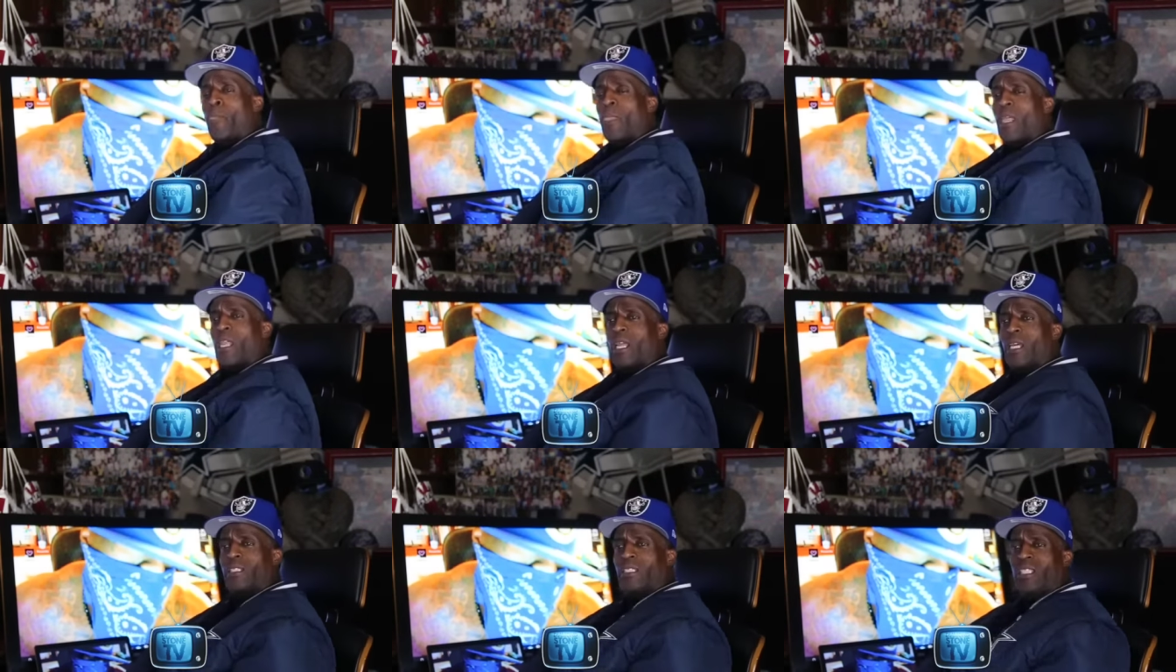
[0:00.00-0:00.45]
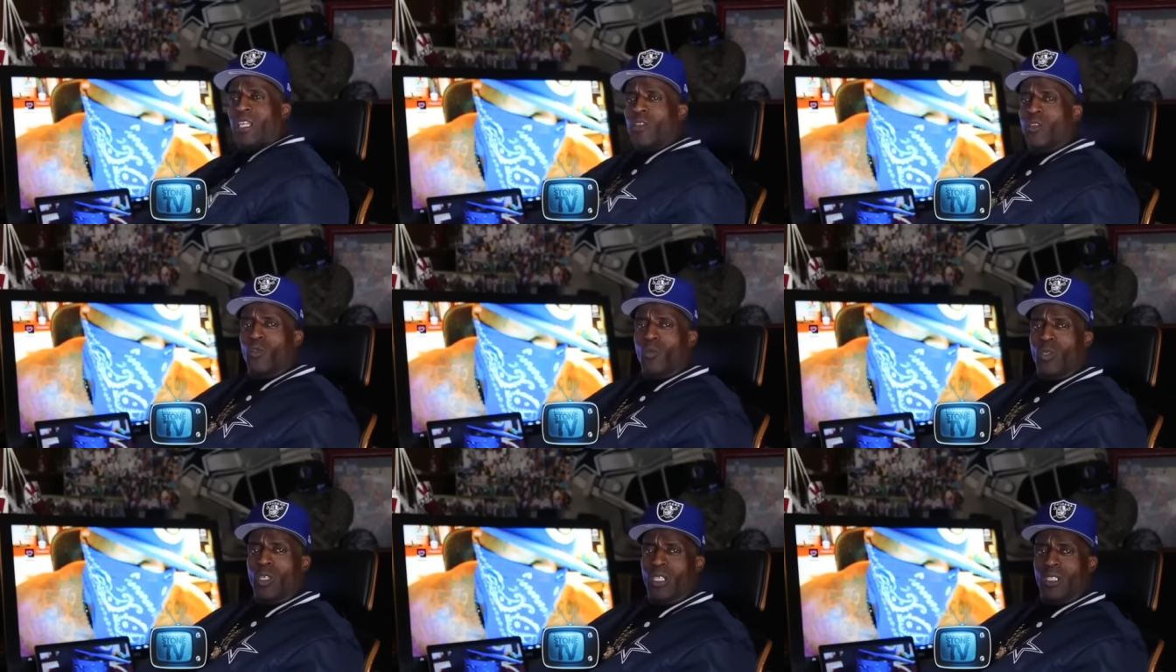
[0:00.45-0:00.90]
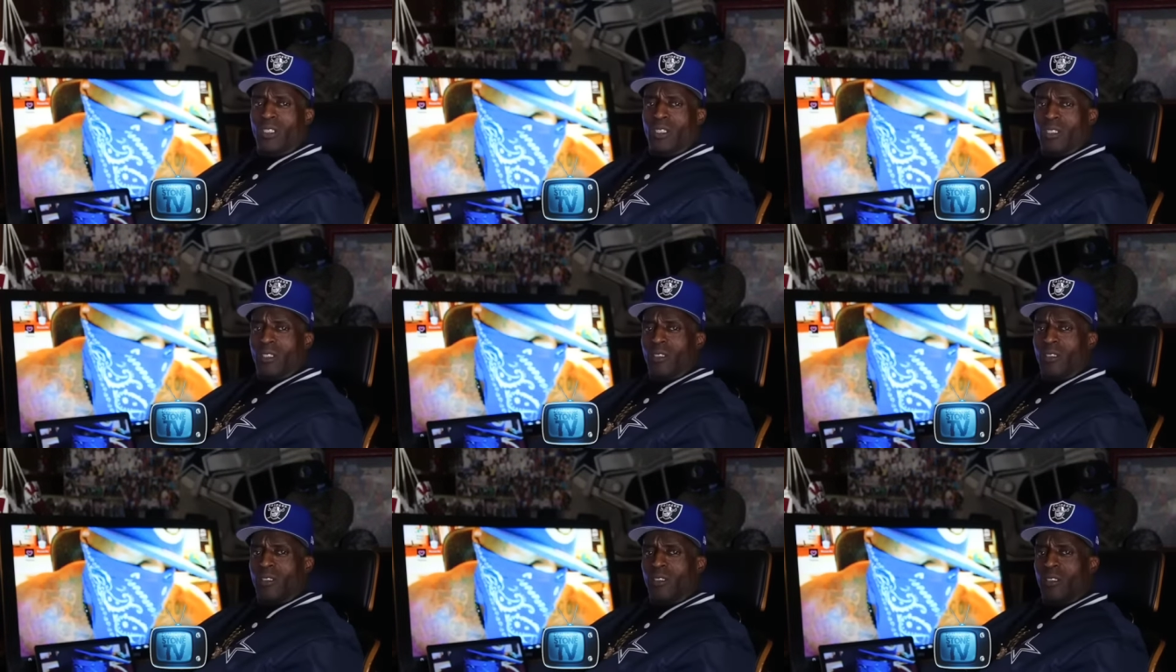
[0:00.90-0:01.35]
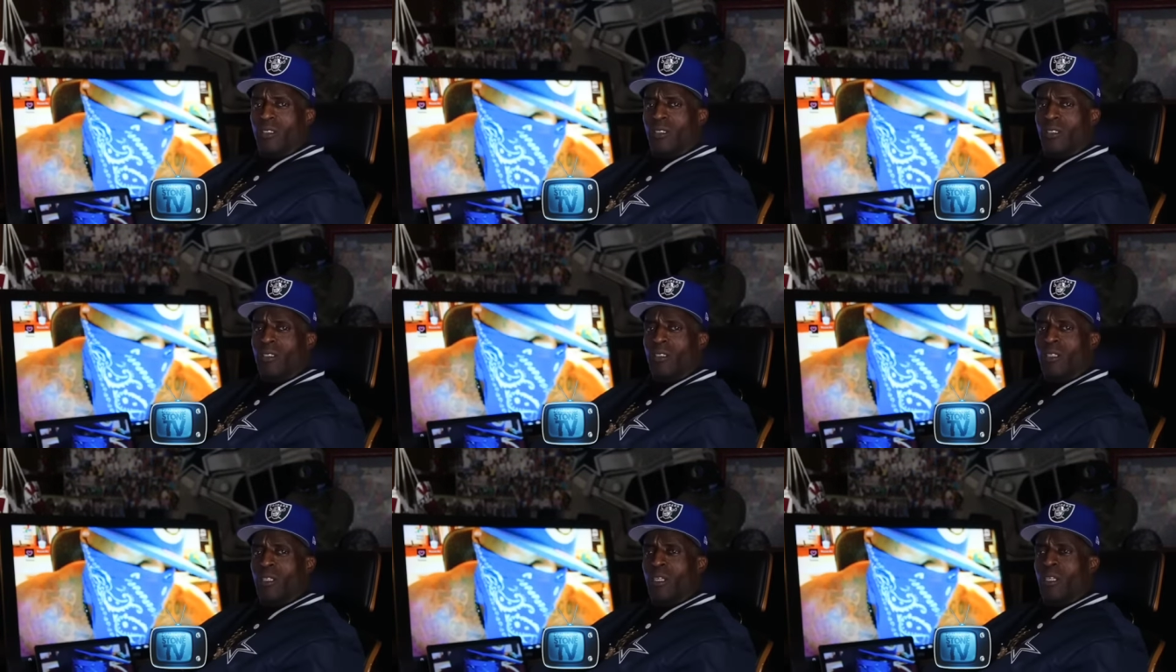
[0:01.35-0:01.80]
And I said, who was this?
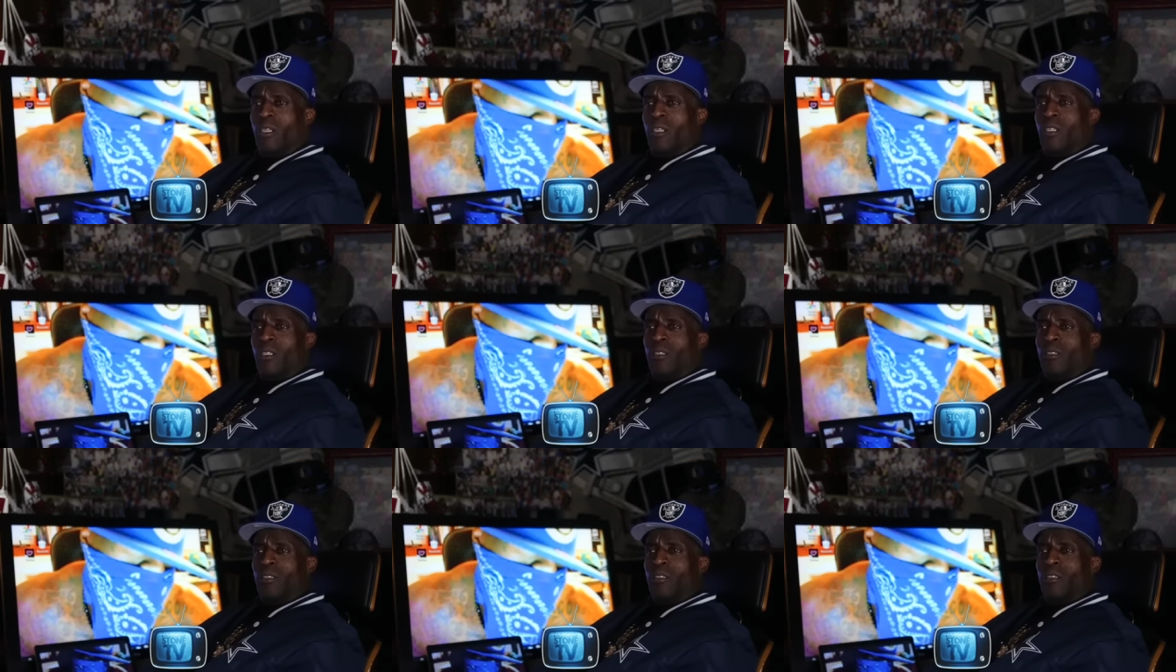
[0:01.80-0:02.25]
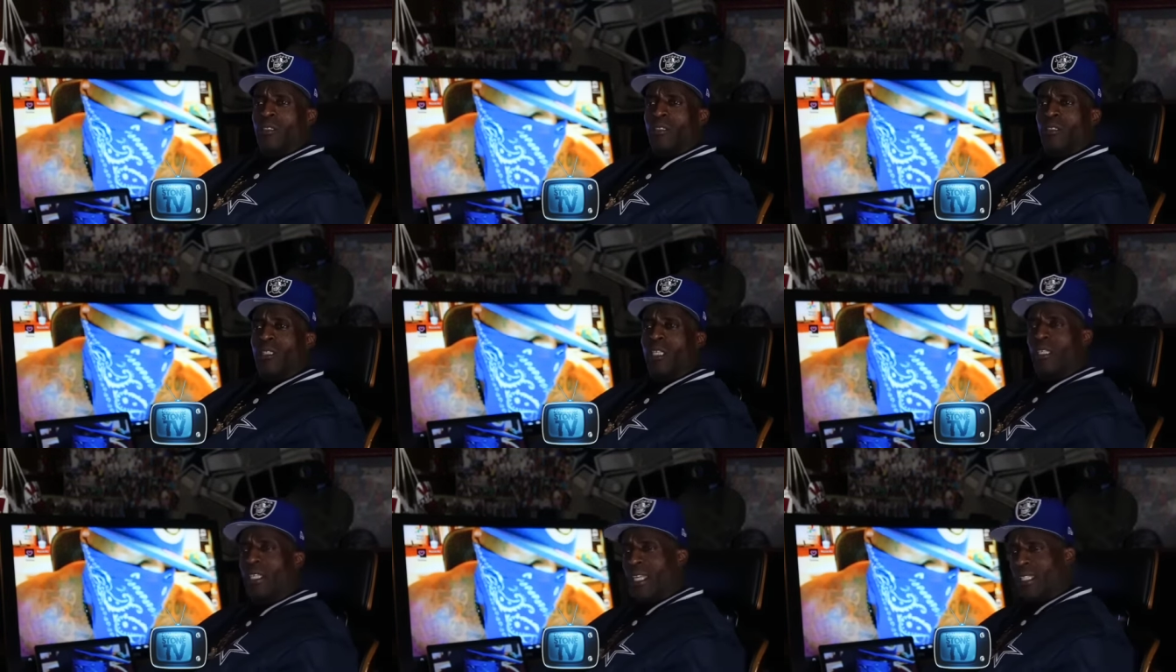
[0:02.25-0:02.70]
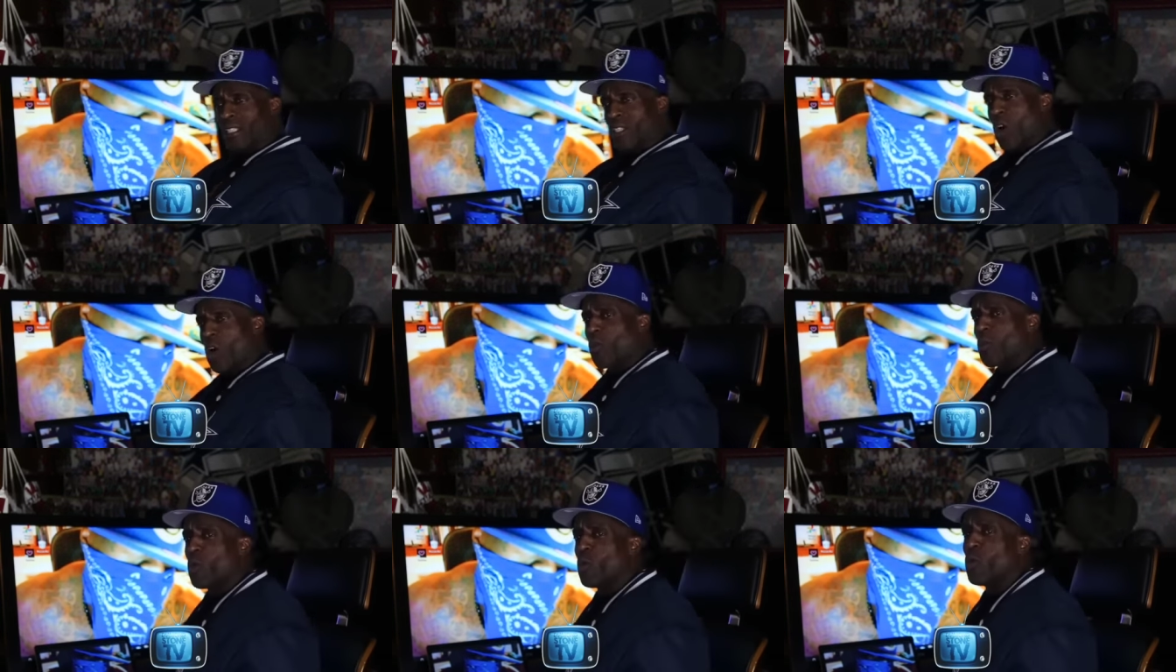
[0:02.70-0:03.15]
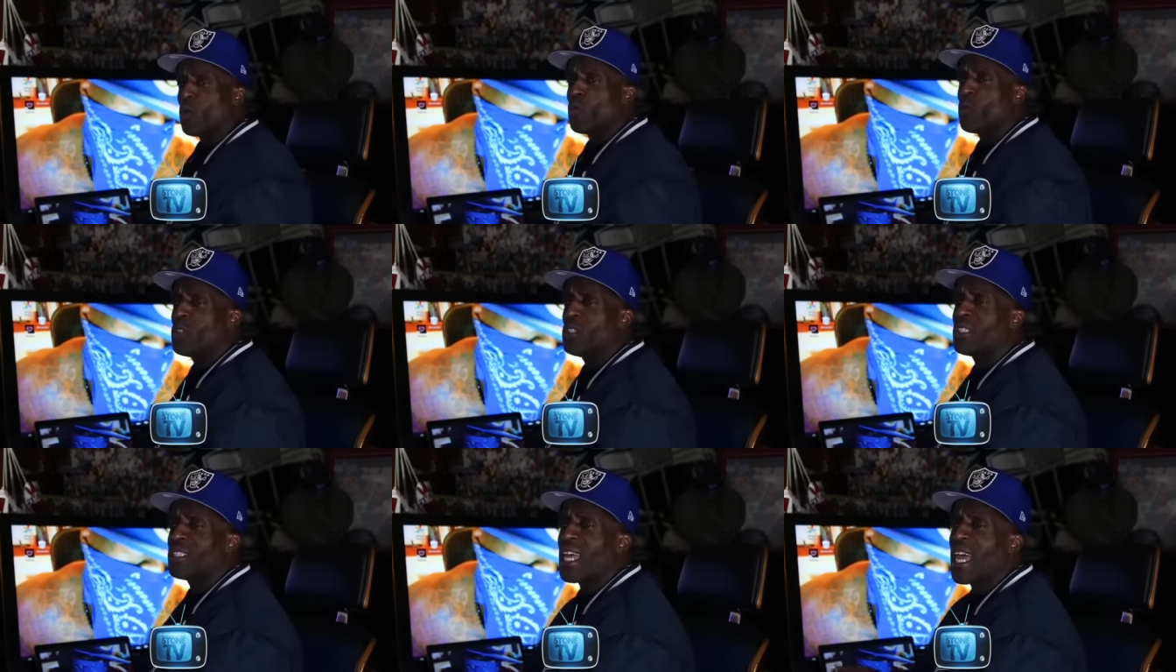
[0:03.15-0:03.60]
Then they told me who it
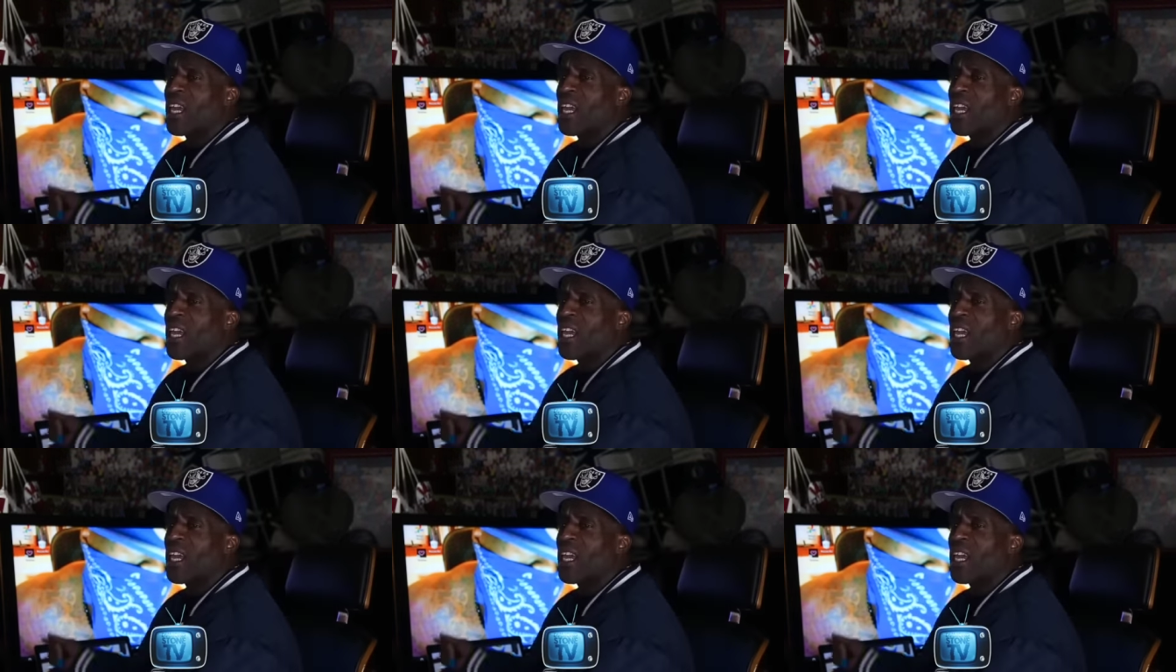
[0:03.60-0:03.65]
was.